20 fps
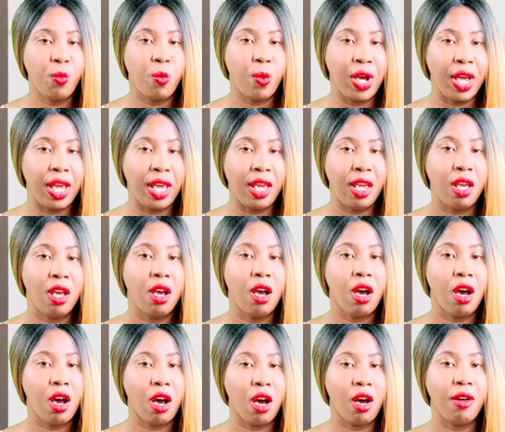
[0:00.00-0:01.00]
way
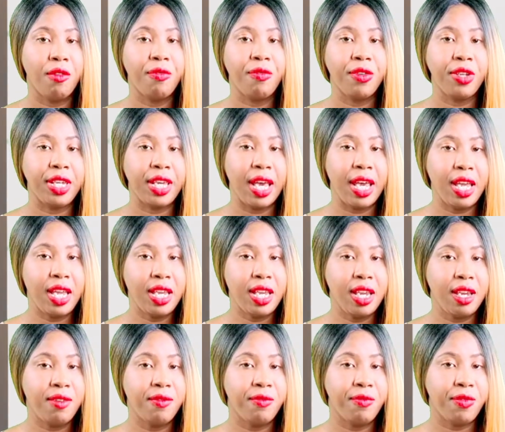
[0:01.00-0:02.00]
of
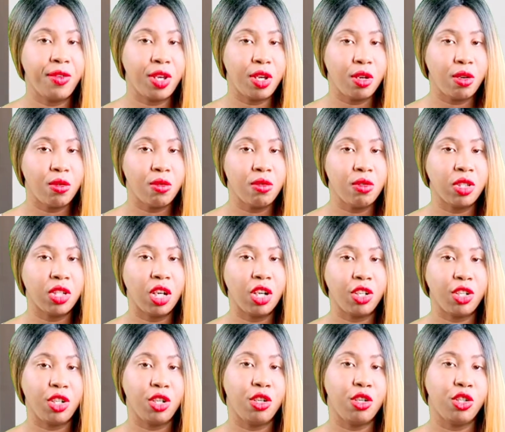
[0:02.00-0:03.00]
gaining views
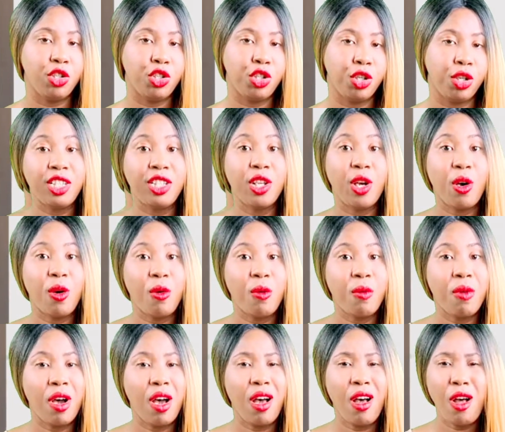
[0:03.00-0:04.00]
on YouTube.
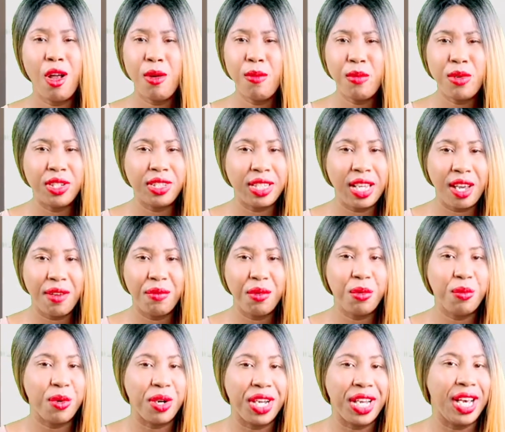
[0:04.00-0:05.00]
So almost
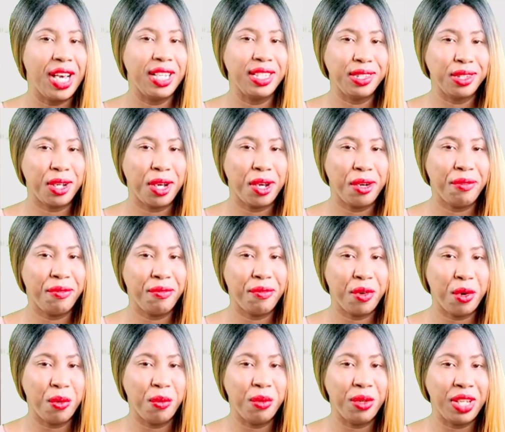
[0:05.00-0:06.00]
everyone has got a
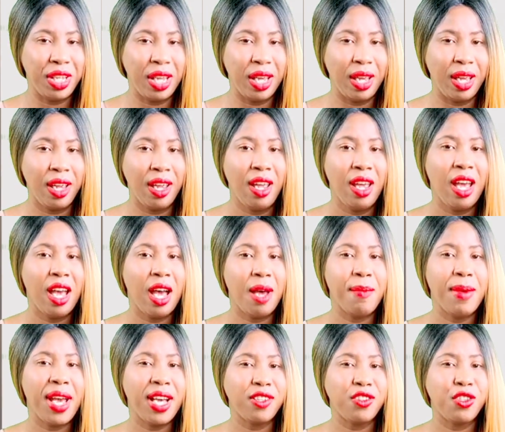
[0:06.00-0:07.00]
phone, yeah? I'm
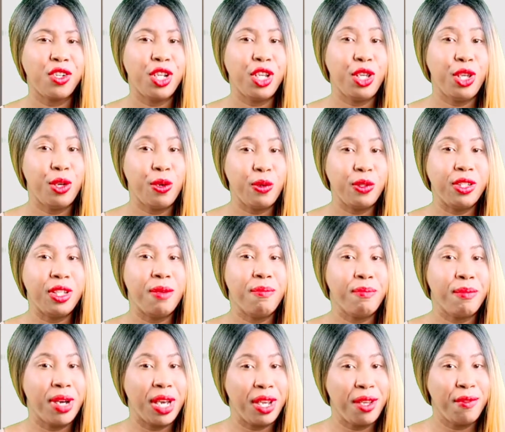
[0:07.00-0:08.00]
actually using
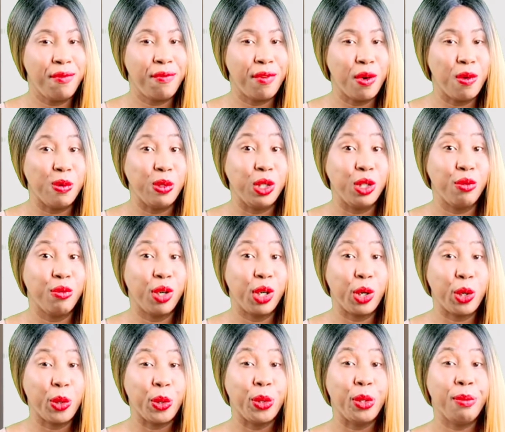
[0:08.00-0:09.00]
my phone to
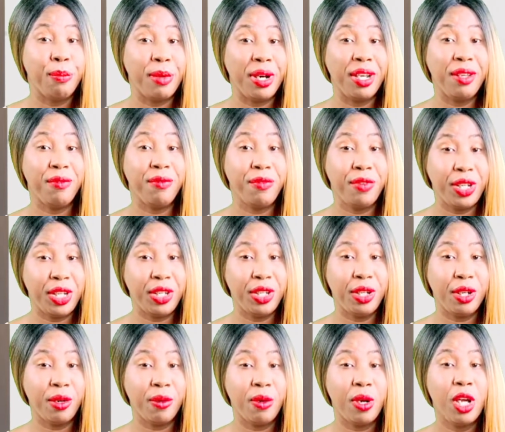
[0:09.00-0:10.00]
record my
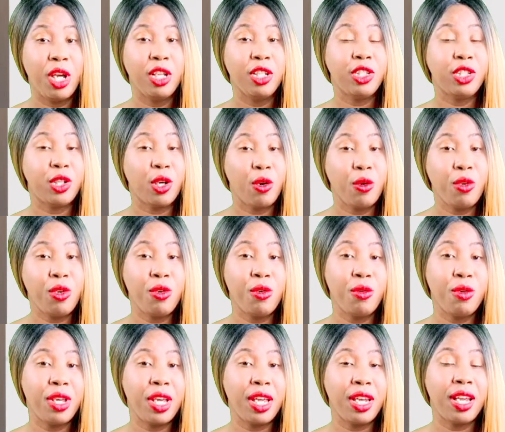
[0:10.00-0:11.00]
video, so you
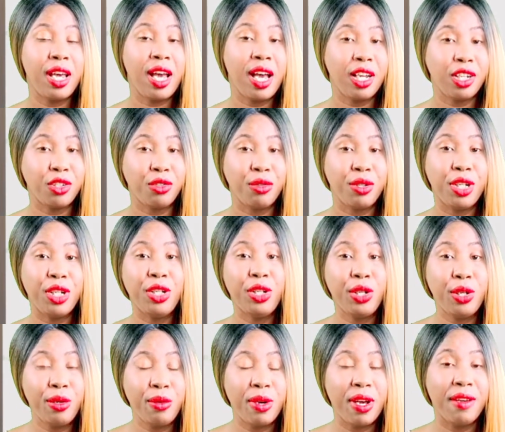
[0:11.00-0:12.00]
can actually
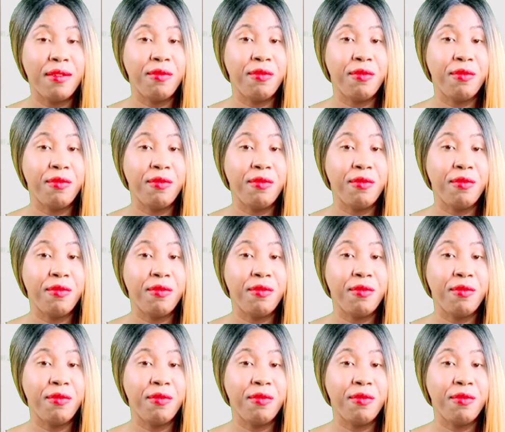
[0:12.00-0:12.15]
do a